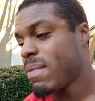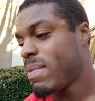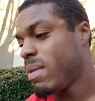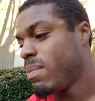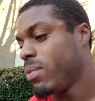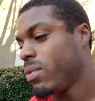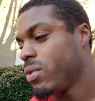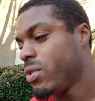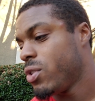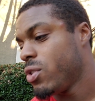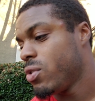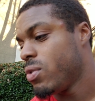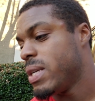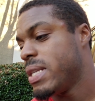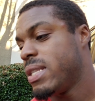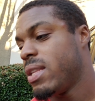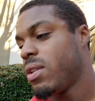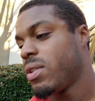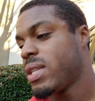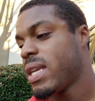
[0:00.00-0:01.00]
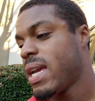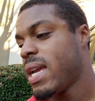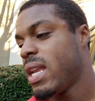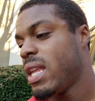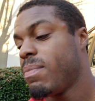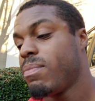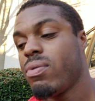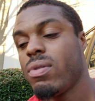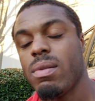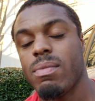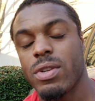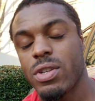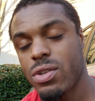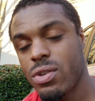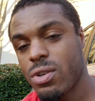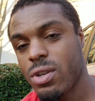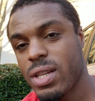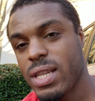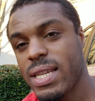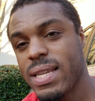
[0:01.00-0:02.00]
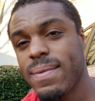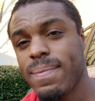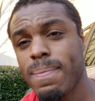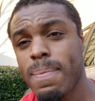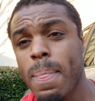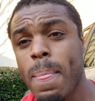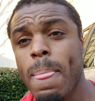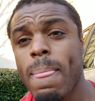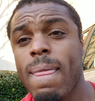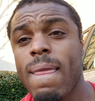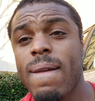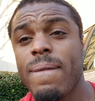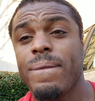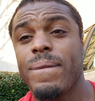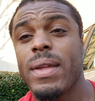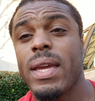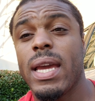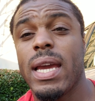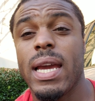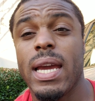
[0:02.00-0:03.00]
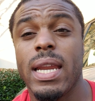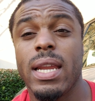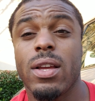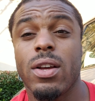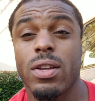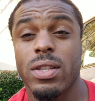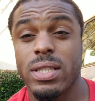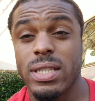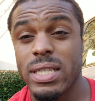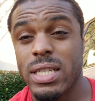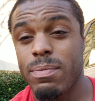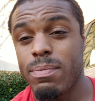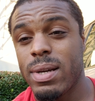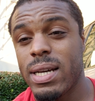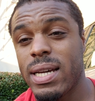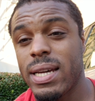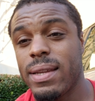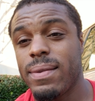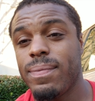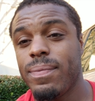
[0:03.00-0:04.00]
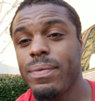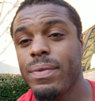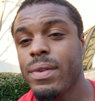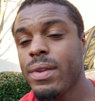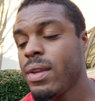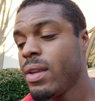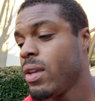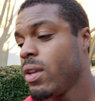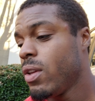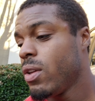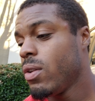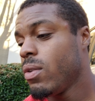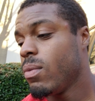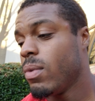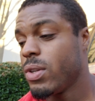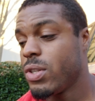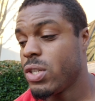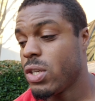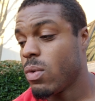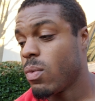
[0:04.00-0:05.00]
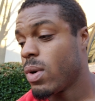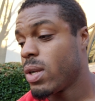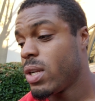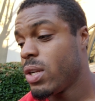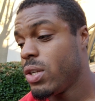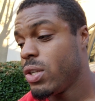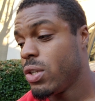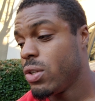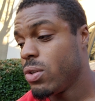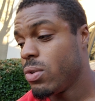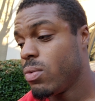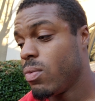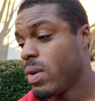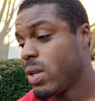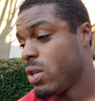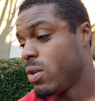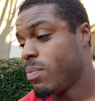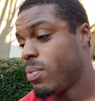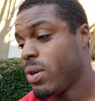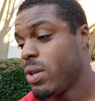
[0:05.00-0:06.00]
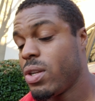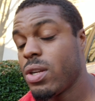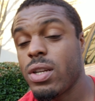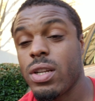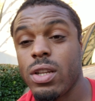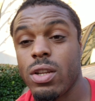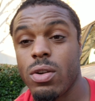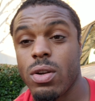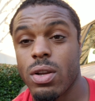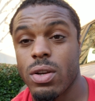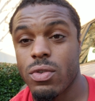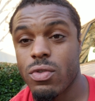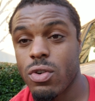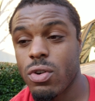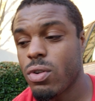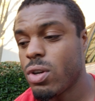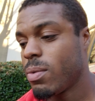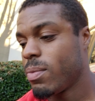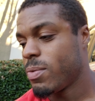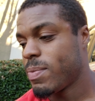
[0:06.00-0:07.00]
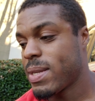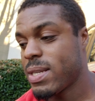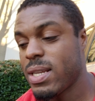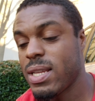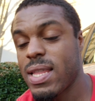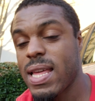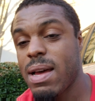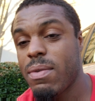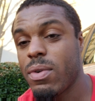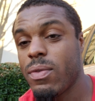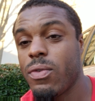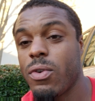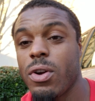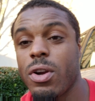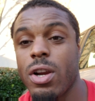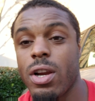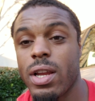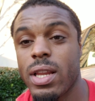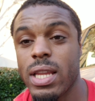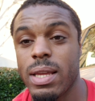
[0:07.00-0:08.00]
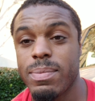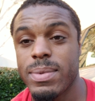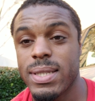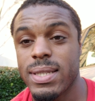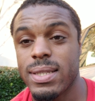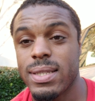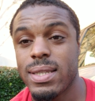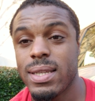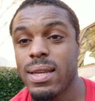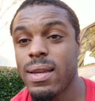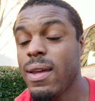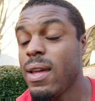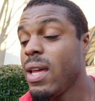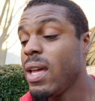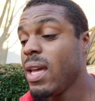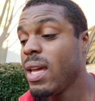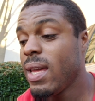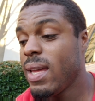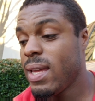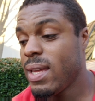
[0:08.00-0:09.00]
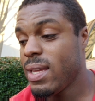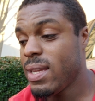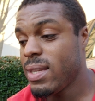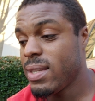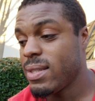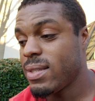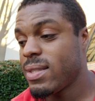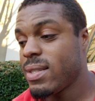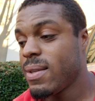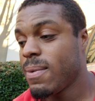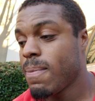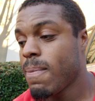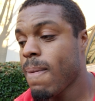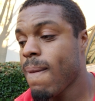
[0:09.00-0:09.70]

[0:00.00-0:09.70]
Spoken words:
that people do is they'll tighten it prematurely, and it causes it to bind. What you want to do when you're putting on the lower control arm, especially that one for our Eclipses, is